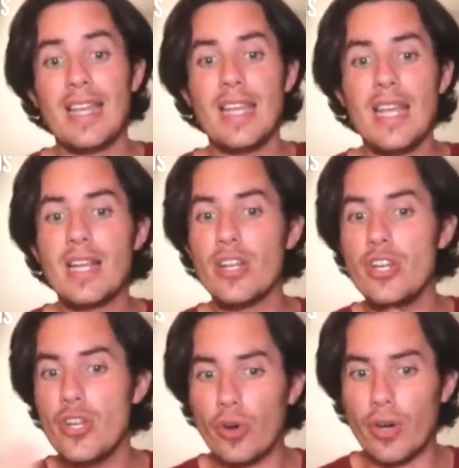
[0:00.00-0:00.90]

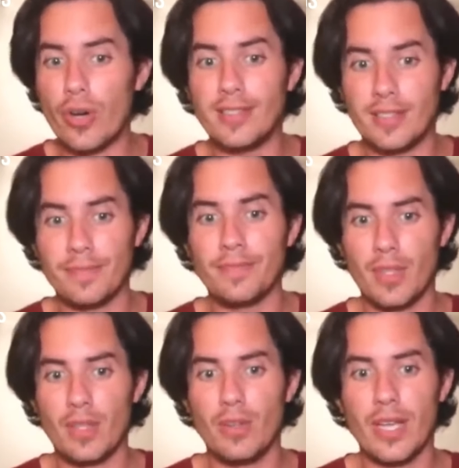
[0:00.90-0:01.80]
ignorance,
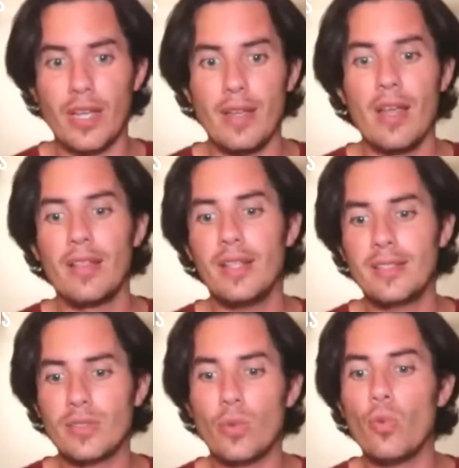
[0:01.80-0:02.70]
okay? This
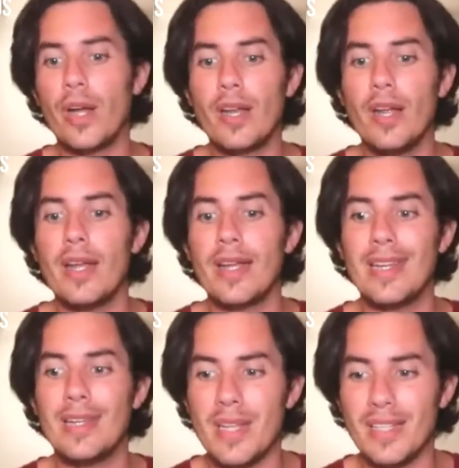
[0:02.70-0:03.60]
is what
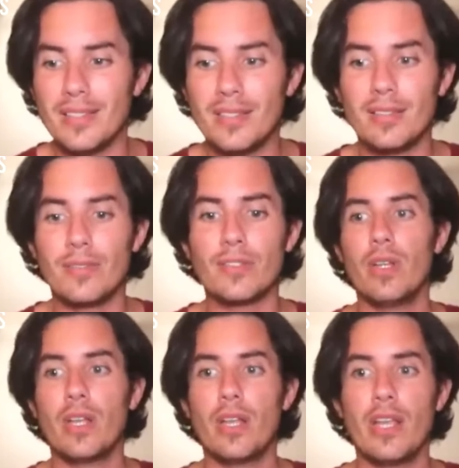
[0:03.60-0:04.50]
it means.
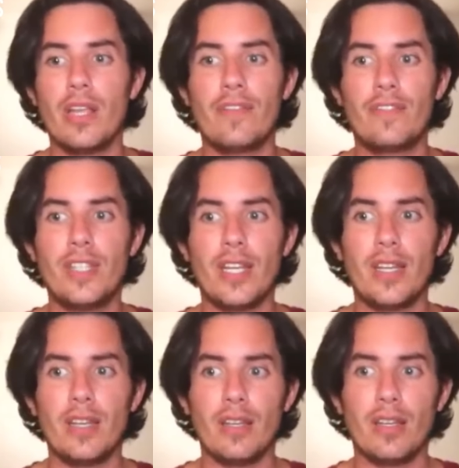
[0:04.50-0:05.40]
If
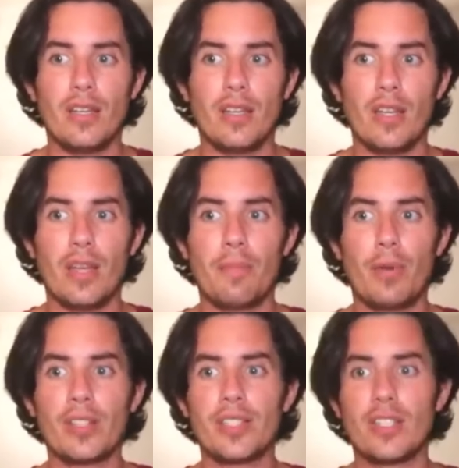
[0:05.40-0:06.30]
the
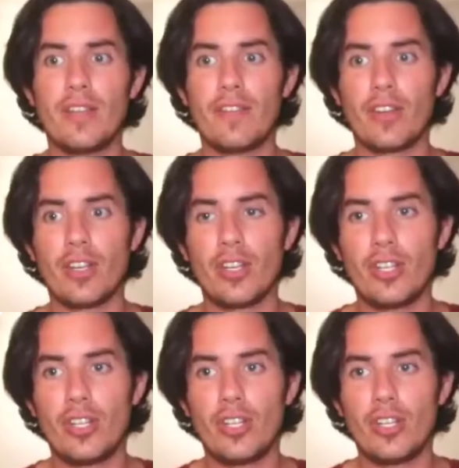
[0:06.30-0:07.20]
process of
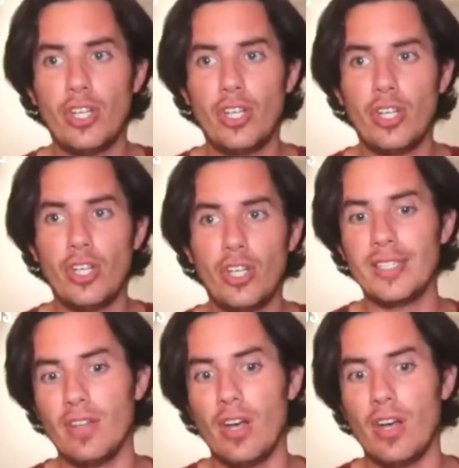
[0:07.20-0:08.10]

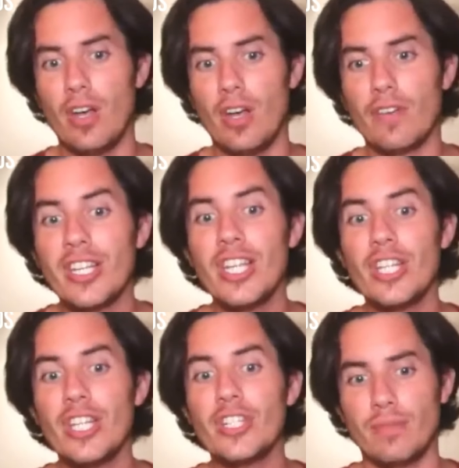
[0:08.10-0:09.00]

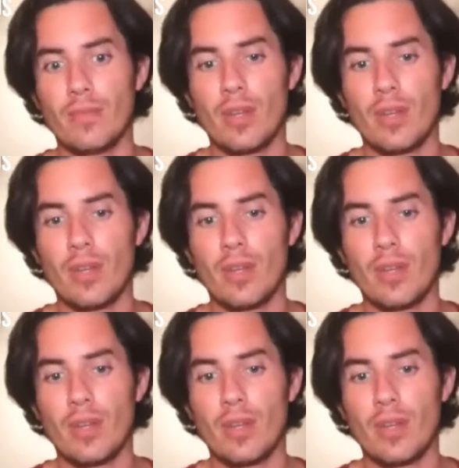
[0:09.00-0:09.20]
cognition